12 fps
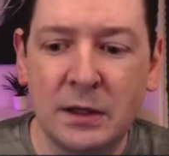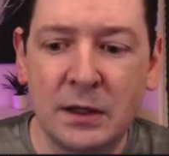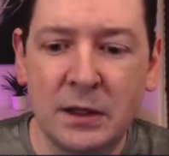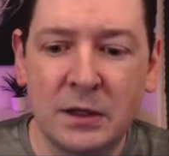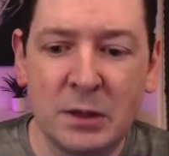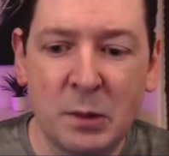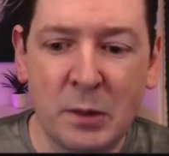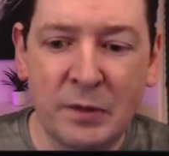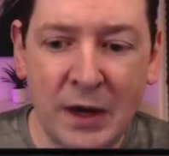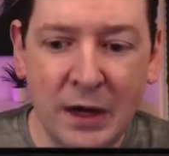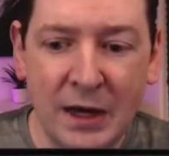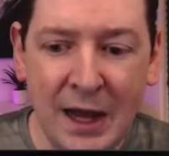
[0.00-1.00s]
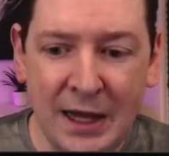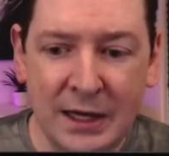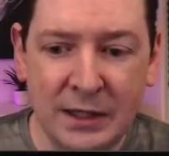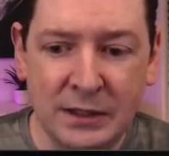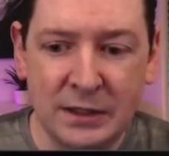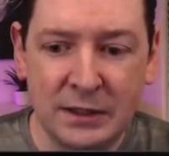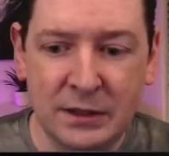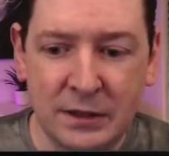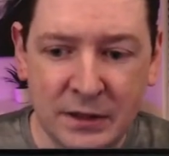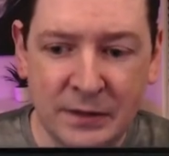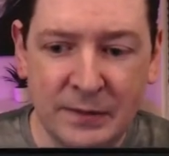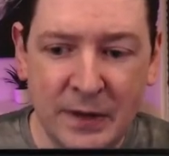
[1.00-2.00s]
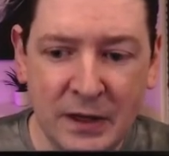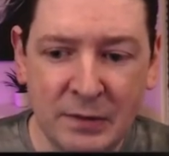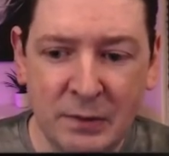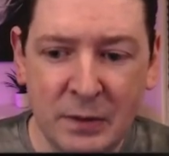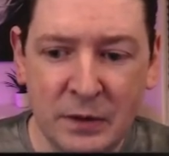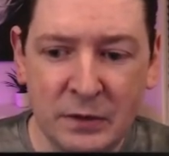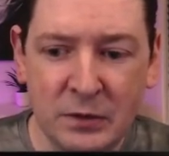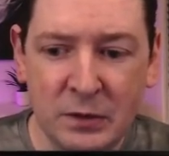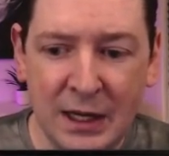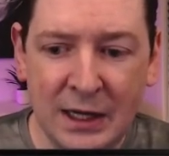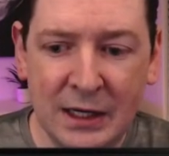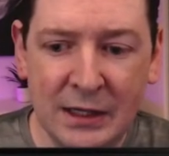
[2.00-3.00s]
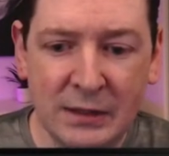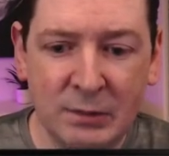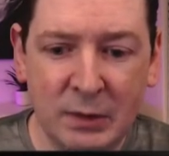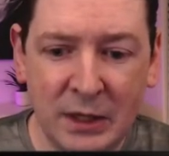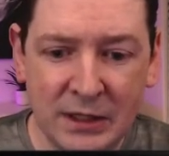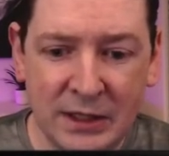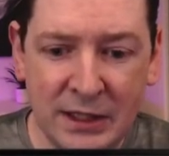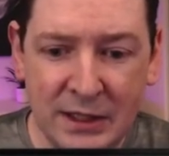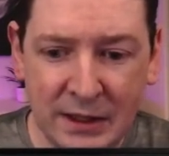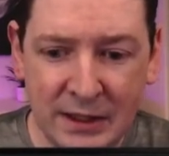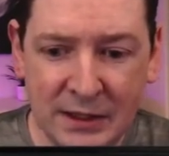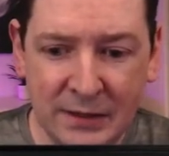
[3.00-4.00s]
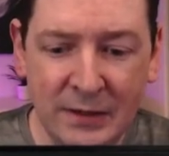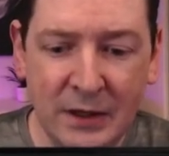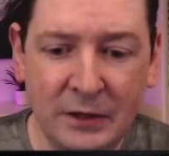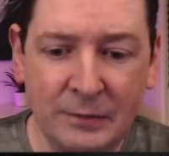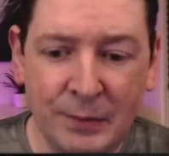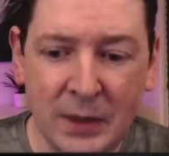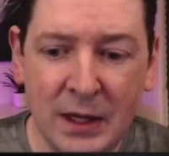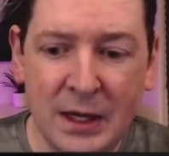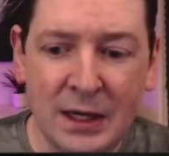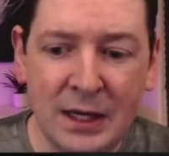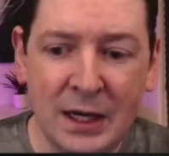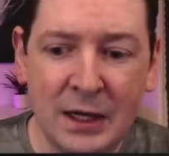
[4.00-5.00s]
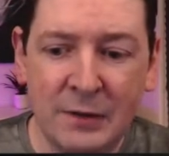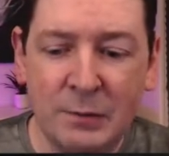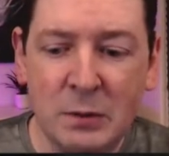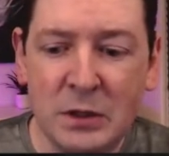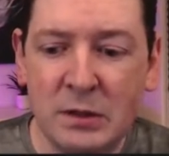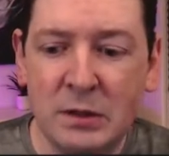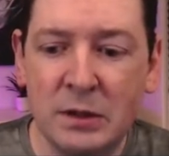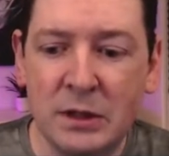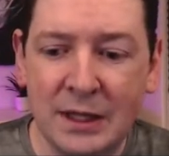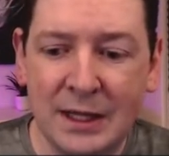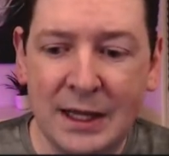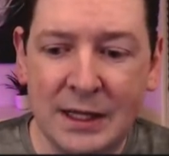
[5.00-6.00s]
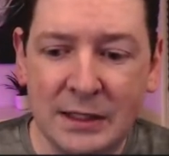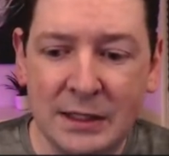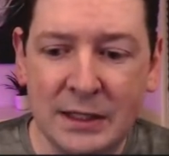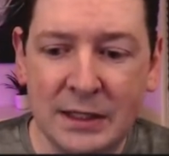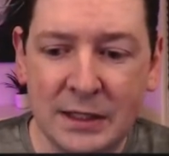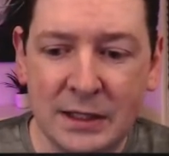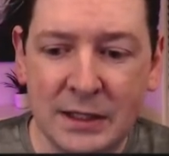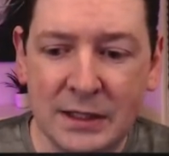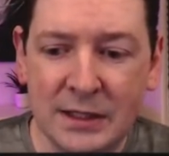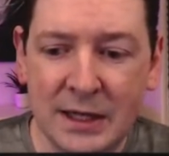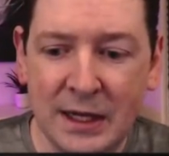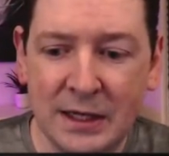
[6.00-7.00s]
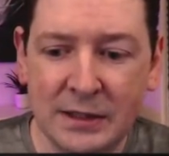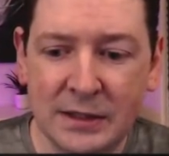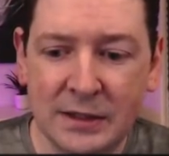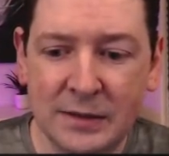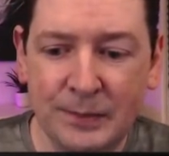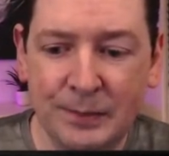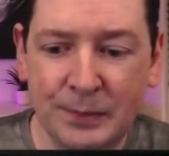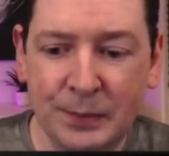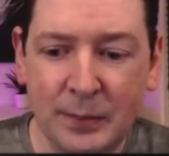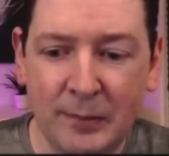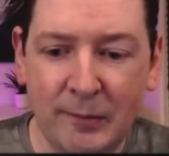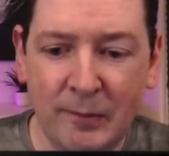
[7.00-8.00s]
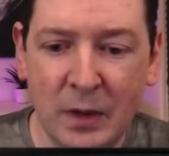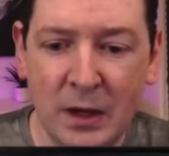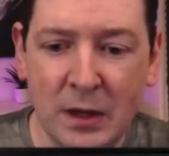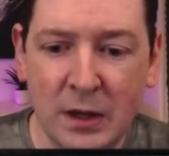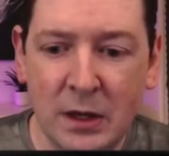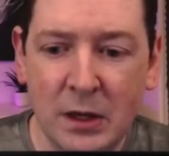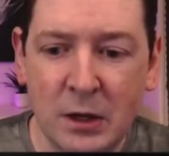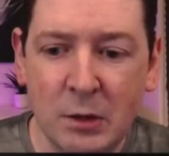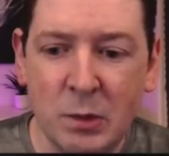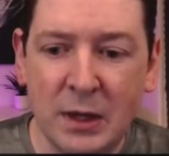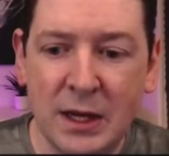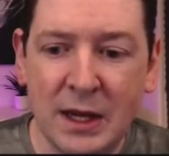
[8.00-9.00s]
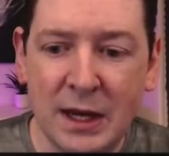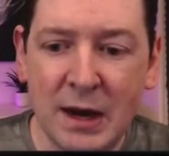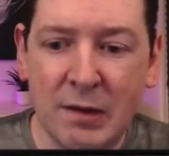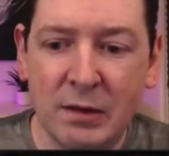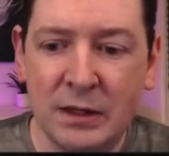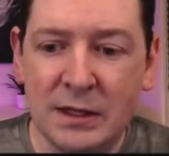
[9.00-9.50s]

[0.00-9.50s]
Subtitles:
So we've now added this file, and if we do ls, we can see there's the file. Now, if we do get status, we can currently